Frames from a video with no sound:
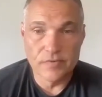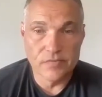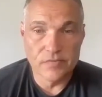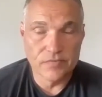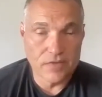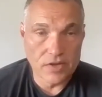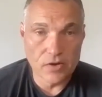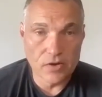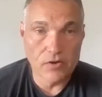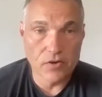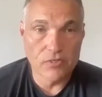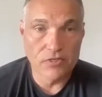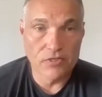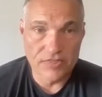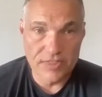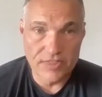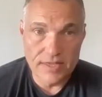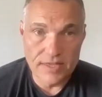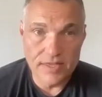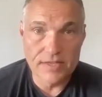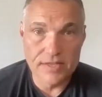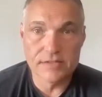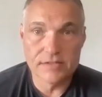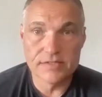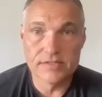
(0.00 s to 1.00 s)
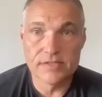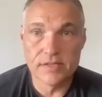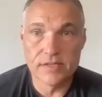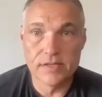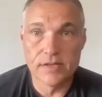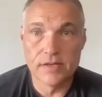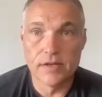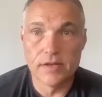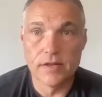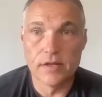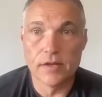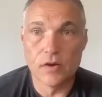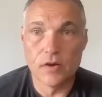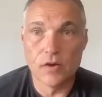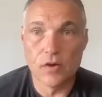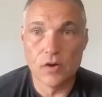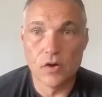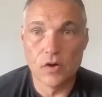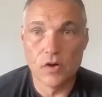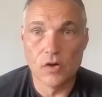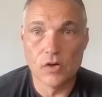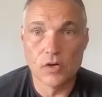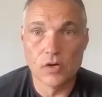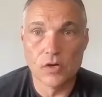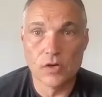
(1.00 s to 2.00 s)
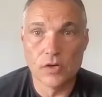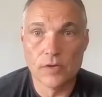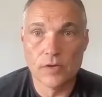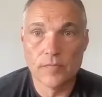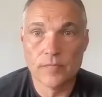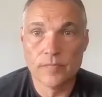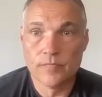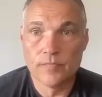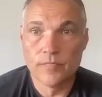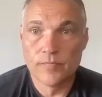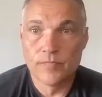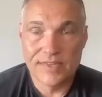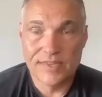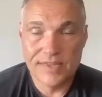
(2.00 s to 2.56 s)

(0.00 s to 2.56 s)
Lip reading: If they are things that are